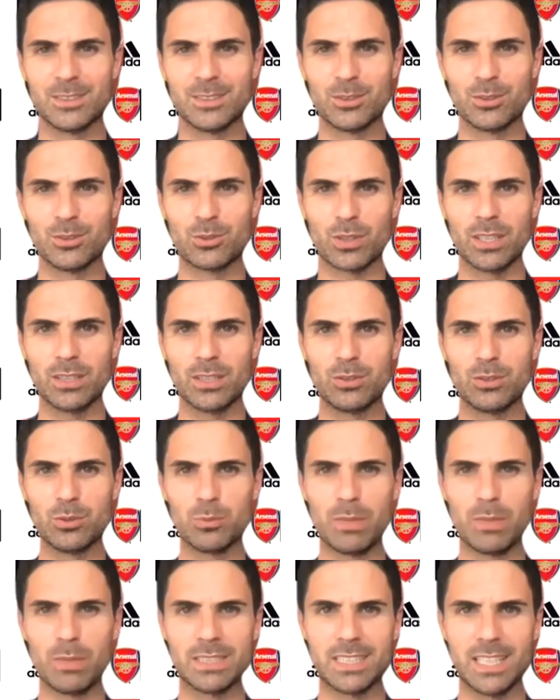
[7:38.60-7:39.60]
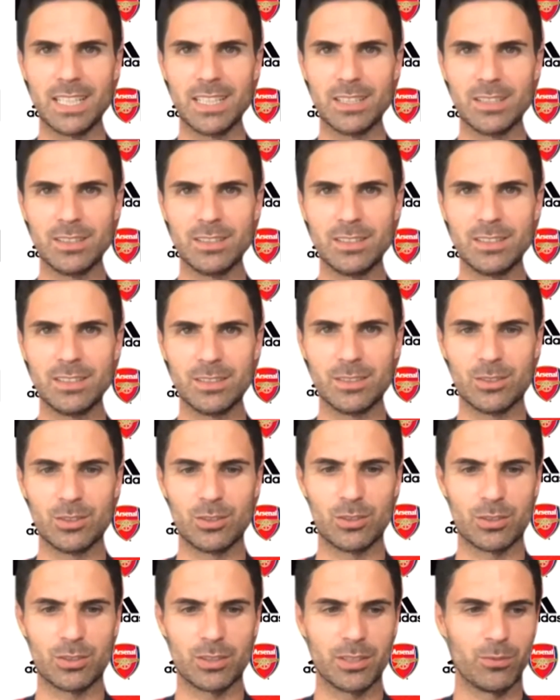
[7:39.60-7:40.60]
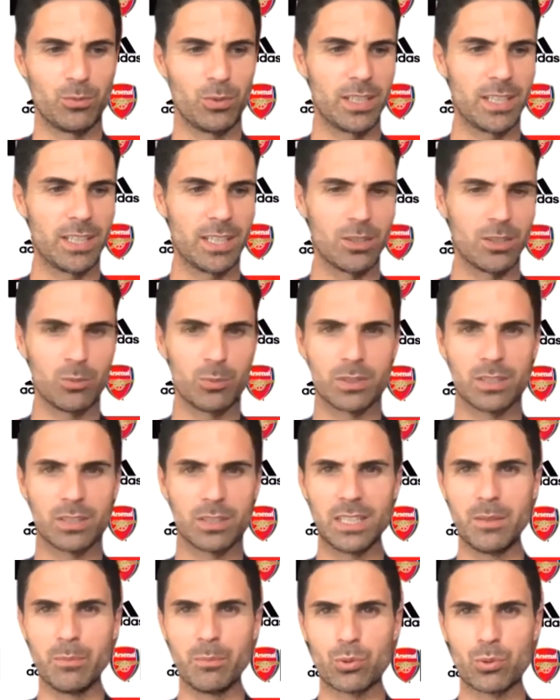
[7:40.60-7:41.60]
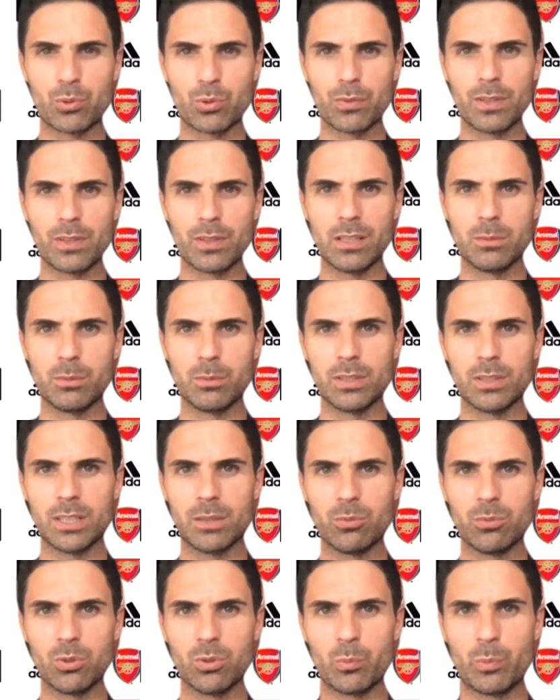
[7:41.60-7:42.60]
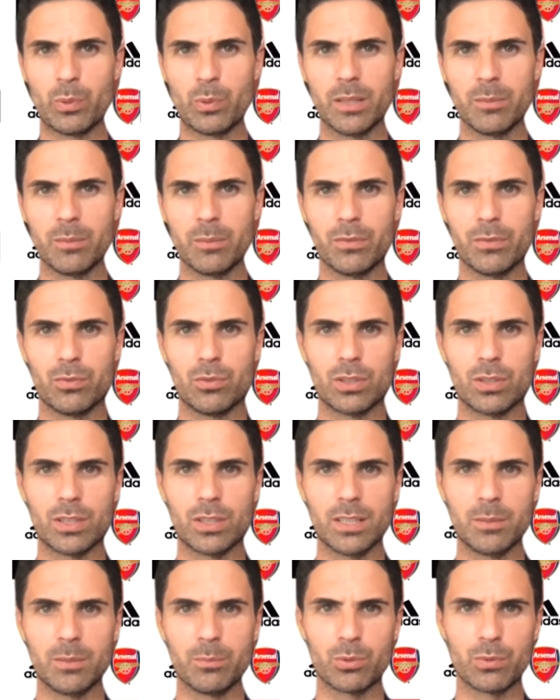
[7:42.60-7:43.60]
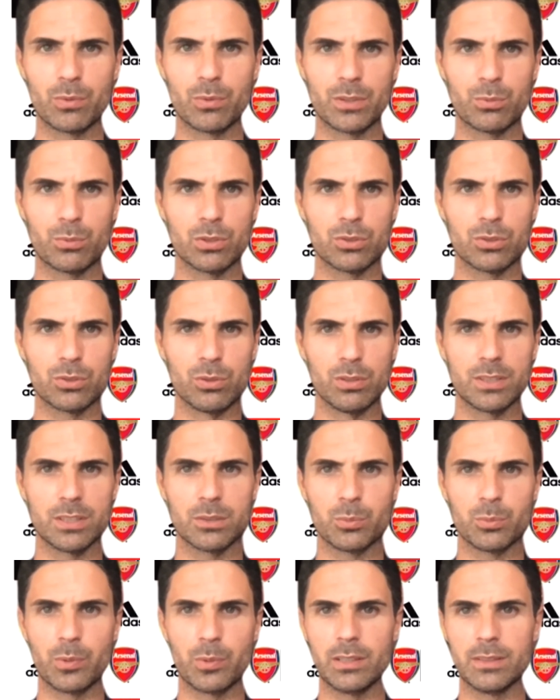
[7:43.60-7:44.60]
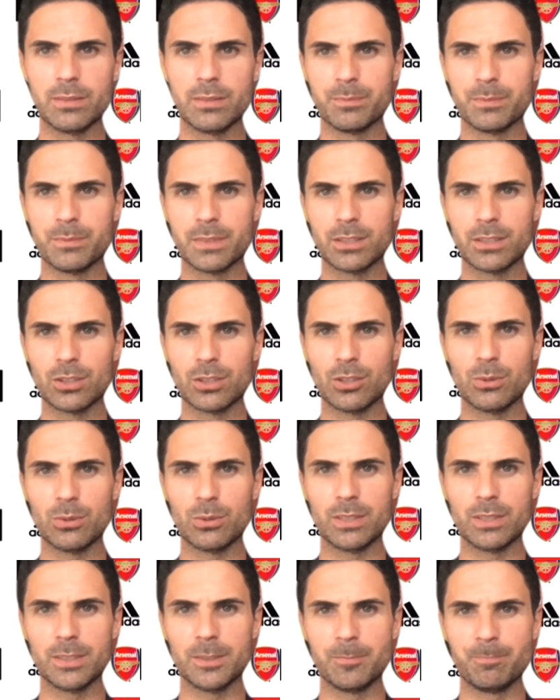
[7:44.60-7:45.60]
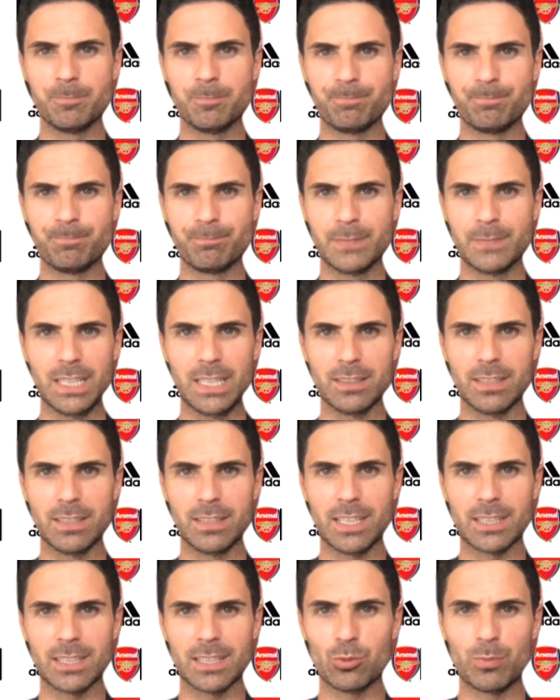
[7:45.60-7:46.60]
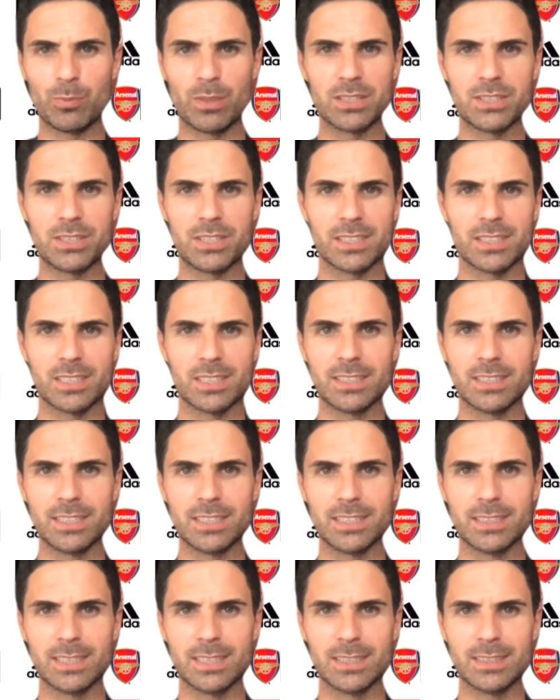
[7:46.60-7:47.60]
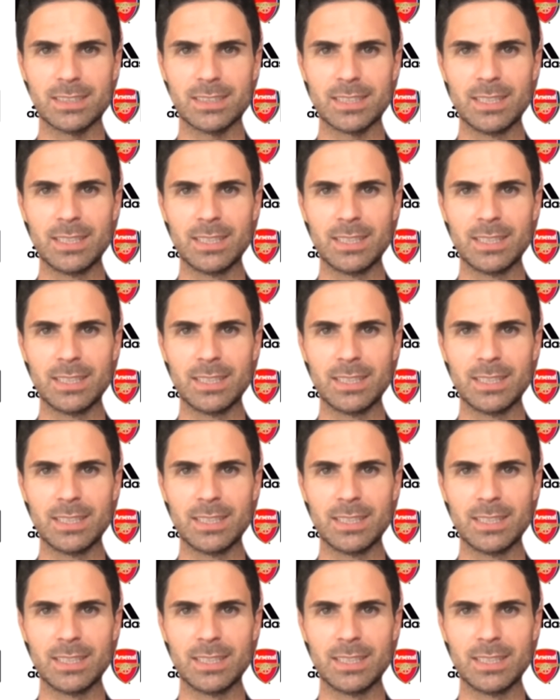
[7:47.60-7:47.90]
to try to maintain, or if we can obviously improve the level that we were playing before and improve the results as well. So, um, yeah, there are some uncertainties that